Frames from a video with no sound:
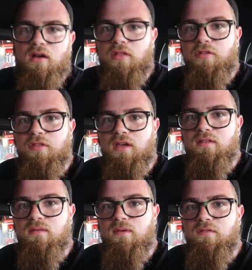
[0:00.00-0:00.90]
Another
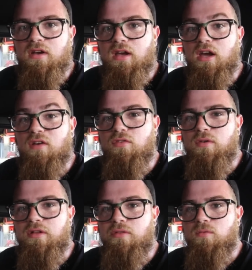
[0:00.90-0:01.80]
thing to be very careful
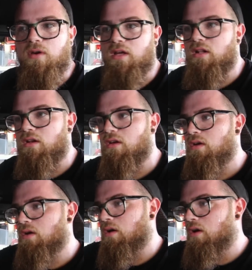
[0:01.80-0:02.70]
with when
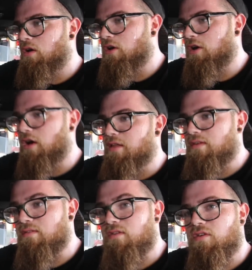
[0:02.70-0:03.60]
you're gutting
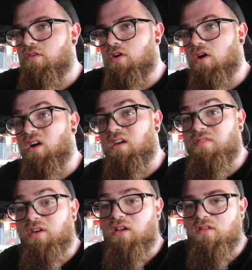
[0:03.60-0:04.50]
the interior of your car,
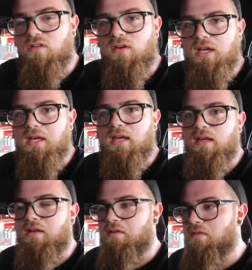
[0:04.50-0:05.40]
if you're going to do it,
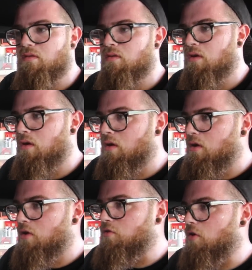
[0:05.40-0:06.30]
is
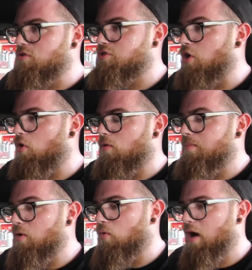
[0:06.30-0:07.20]
don't just go
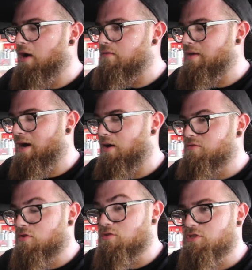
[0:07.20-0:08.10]
ripping wires
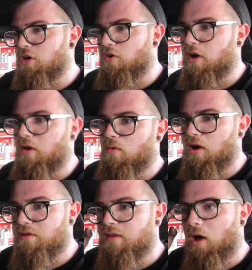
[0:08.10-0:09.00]
out, don't just go cutting
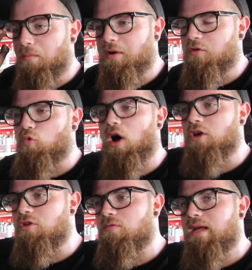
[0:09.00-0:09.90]
wires out, because while
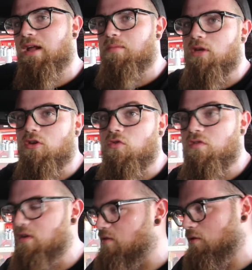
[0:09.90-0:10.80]
you may not be
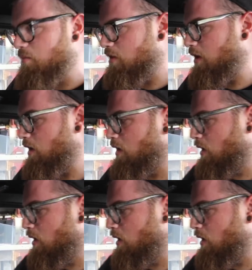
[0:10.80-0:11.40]
using something,